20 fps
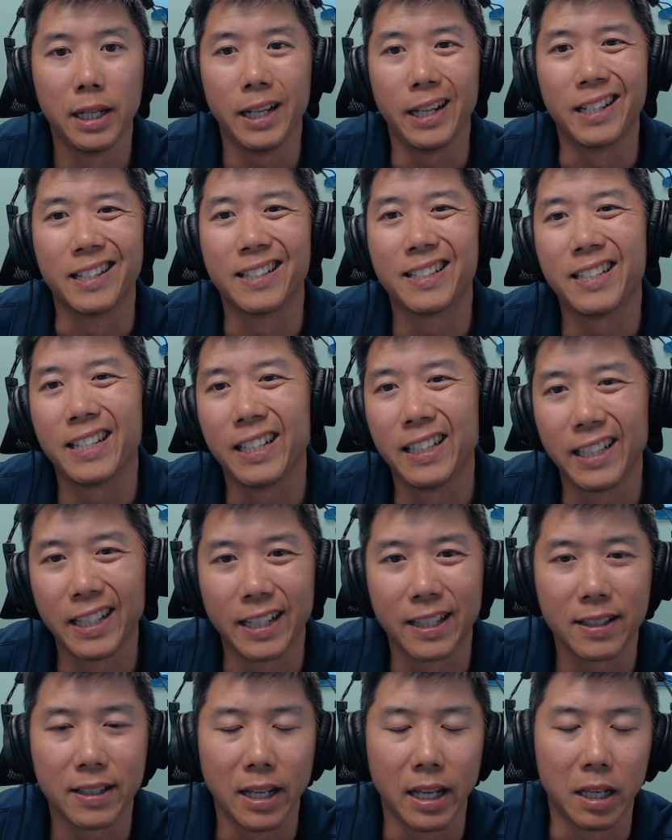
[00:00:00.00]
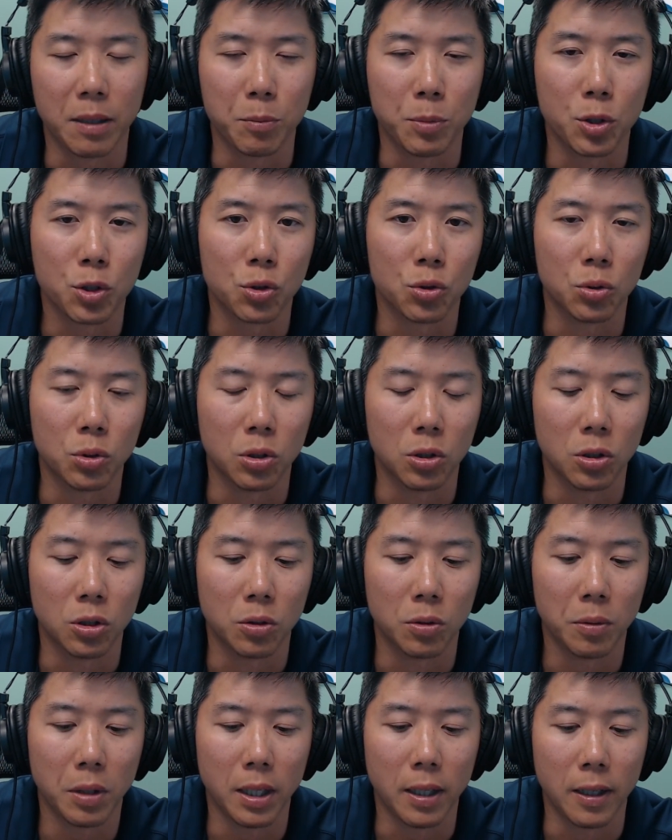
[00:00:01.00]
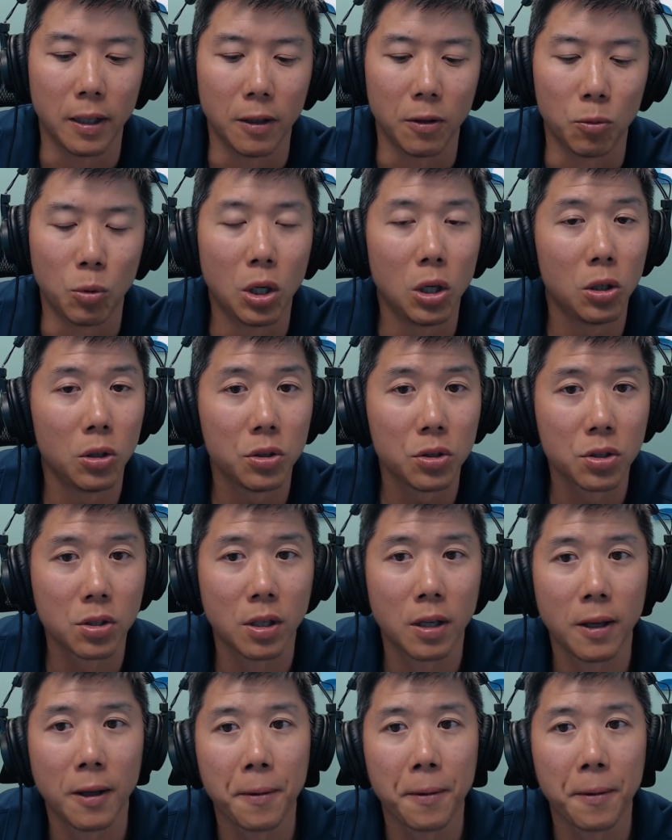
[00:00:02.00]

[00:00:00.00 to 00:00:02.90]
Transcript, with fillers: in ceilings and mutual uh, walls.